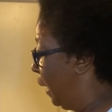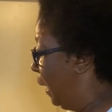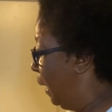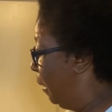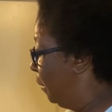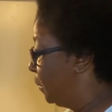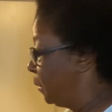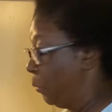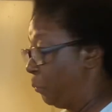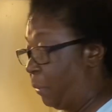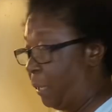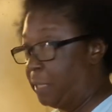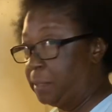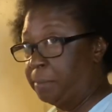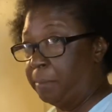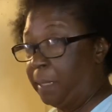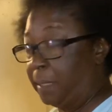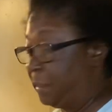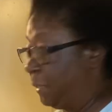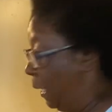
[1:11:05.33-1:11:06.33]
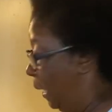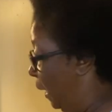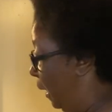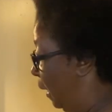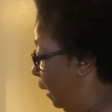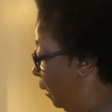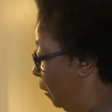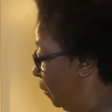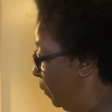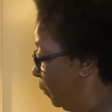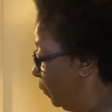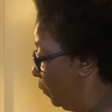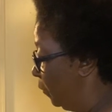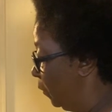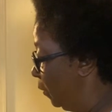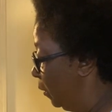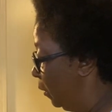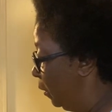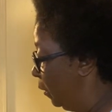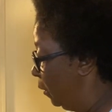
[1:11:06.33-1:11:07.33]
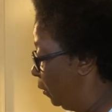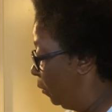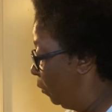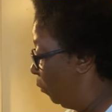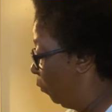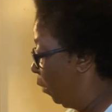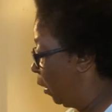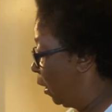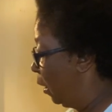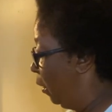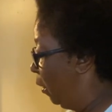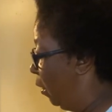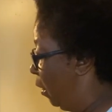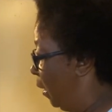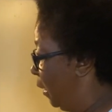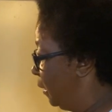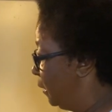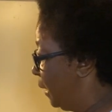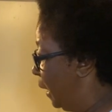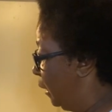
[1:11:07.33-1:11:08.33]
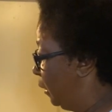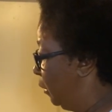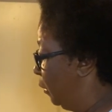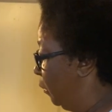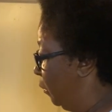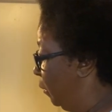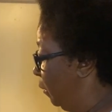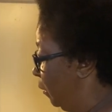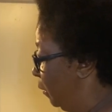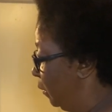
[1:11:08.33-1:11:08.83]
games and waste my time working hard as I do